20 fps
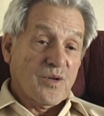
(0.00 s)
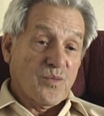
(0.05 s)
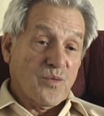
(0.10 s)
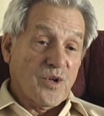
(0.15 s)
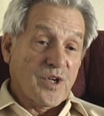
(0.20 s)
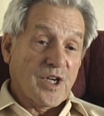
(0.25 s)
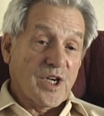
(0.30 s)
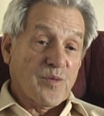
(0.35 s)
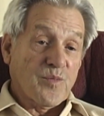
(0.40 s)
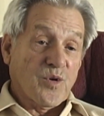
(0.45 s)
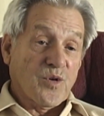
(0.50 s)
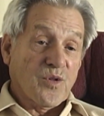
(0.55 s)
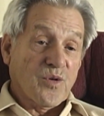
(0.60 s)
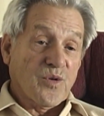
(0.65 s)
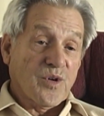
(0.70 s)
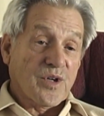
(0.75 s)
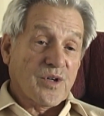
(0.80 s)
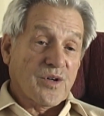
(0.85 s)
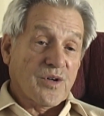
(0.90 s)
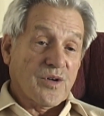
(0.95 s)
we came all
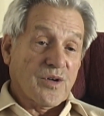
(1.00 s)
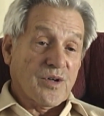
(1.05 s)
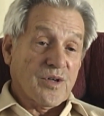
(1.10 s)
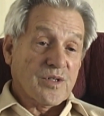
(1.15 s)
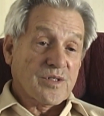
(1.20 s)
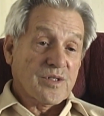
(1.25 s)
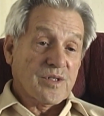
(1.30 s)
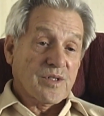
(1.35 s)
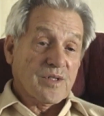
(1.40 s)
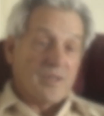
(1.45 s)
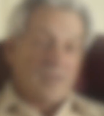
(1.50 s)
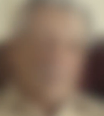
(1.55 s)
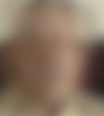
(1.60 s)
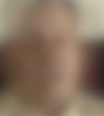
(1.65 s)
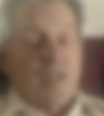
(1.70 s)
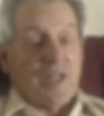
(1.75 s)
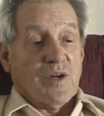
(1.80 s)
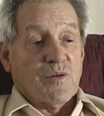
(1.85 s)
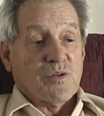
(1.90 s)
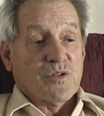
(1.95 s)
the way across.
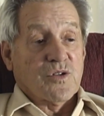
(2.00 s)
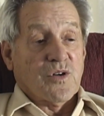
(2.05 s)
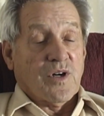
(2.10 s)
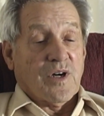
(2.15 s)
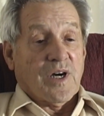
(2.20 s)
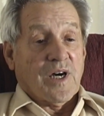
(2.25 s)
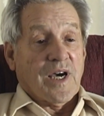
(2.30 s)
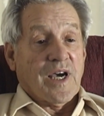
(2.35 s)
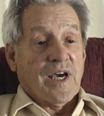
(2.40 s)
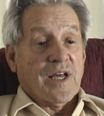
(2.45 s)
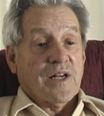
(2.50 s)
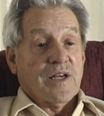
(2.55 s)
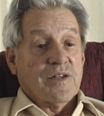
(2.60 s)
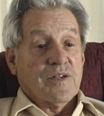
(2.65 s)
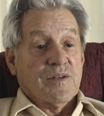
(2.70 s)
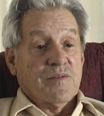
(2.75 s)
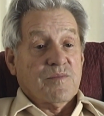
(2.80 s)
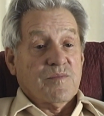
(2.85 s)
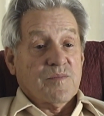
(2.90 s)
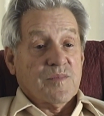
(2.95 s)
And I was, I had a,
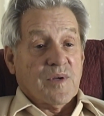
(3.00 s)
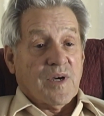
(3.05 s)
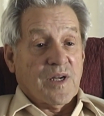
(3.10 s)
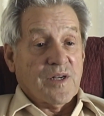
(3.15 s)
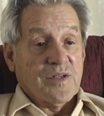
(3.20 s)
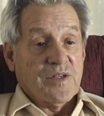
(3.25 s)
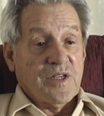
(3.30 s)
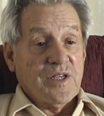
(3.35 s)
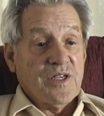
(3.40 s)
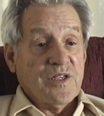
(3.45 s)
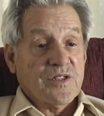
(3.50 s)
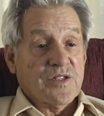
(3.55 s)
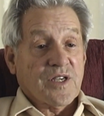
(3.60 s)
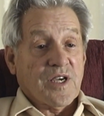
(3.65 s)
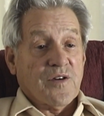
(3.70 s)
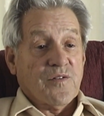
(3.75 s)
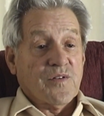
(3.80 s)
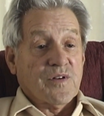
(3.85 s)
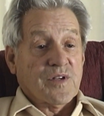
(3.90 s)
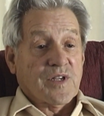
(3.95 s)
a
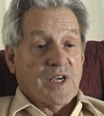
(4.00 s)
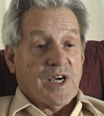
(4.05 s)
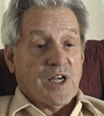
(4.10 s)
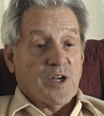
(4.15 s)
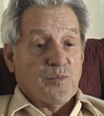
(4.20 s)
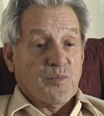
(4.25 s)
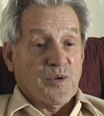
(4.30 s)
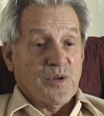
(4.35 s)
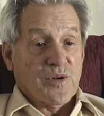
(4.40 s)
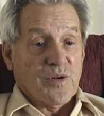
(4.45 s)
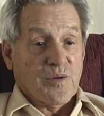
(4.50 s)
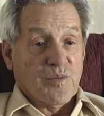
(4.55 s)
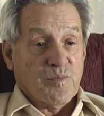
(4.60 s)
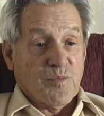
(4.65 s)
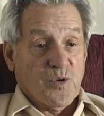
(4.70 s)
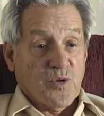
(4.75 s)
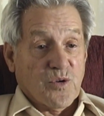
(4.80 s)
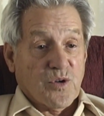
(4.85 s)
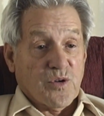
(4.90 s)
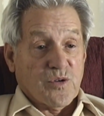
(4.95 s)
D7 Caterpillar
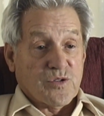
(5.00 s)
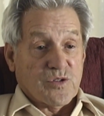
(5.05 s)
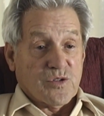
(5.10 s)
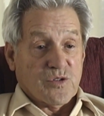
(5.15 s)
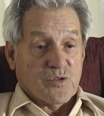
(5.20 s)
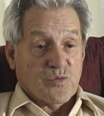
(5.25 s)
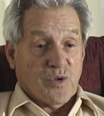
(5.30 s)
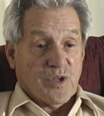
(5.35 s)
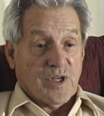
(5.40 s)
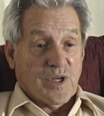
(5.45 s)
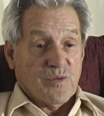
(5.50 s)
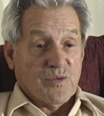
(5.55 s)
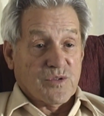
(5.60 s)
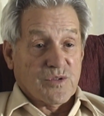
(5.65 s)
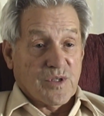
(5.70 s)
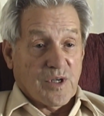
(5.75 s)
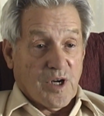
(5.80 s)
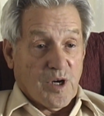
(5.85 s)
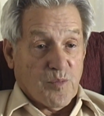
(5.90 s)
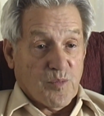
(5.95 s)
bulldozer is what I
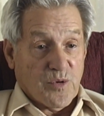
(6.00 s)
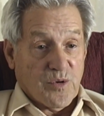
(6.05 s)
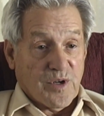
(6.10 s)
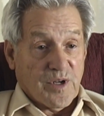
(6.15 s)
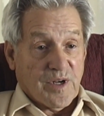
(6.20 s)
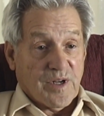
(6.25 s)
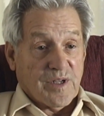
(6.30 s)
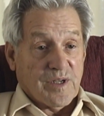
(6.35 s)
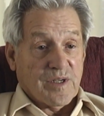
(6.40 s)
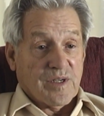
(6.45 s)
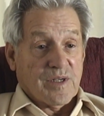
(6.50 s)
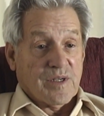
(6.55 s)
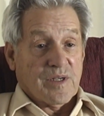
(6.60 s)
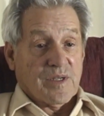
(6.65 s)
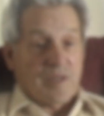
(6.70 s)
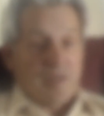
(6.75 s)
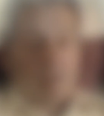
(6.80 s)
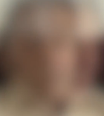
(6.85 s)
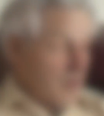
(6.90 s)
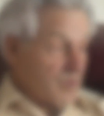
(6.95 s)
was operating.
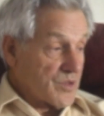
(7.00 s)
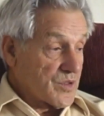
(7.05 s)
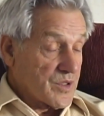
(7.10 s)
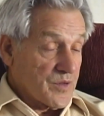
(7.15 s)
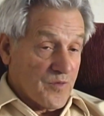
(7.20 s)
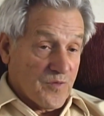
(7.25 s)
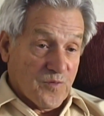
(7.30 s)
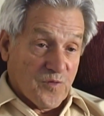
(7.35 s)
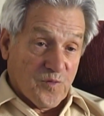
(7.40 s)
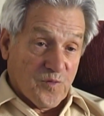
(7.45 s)
I was a,